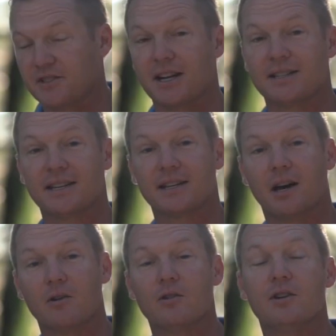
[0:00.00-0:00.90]
going to take a
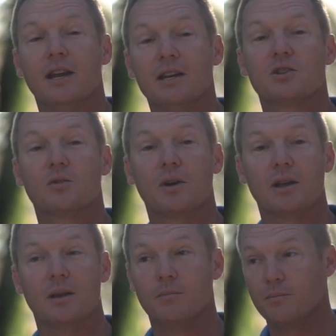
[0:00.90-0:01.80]

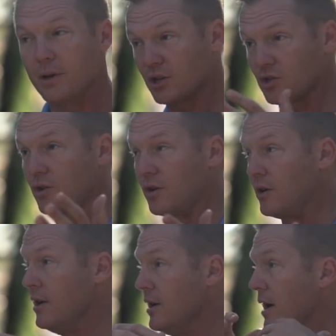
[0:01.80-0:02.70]
180-degree picture
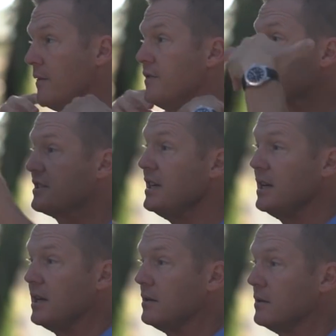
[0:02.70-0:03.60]
of the
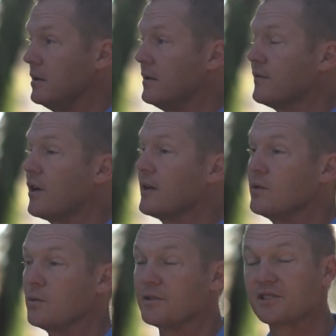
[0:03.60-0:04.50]
scene in front of
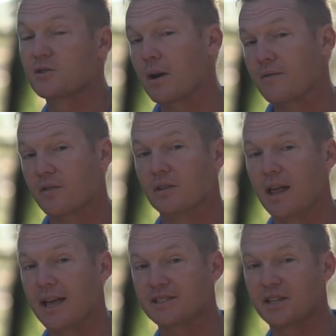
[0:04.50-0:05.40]
you. This is great for
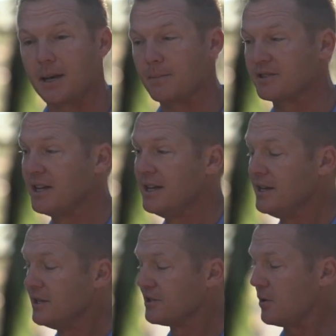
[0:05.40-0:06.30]
landscapes.
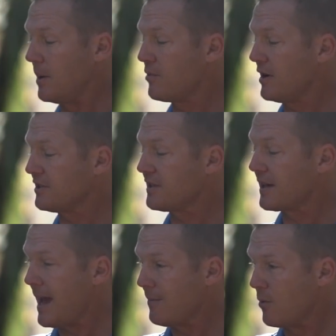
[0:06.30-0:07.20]
So I press the
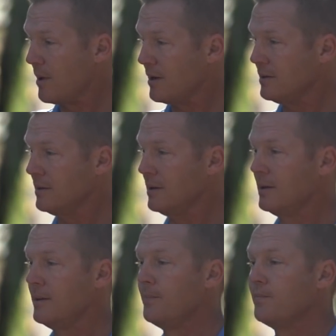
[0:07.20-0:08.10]
camera button,
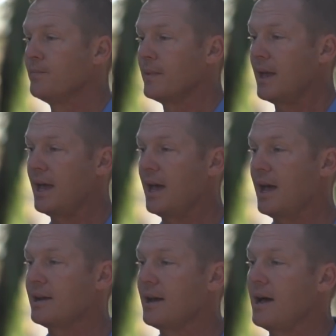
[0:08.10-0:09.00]

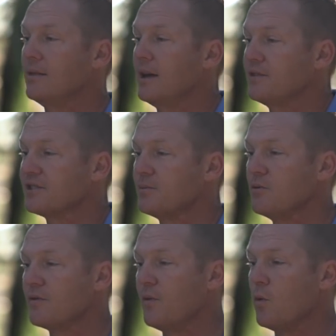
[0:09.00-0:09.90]
and I let the
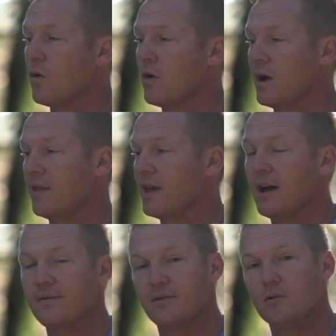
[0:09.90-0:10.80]
Smooth 4 and the
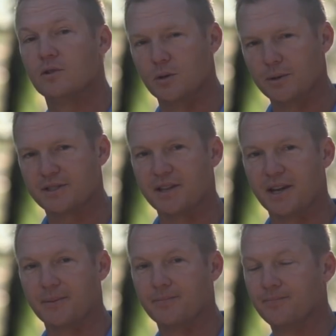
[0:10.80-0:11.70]
iPhone do its thing.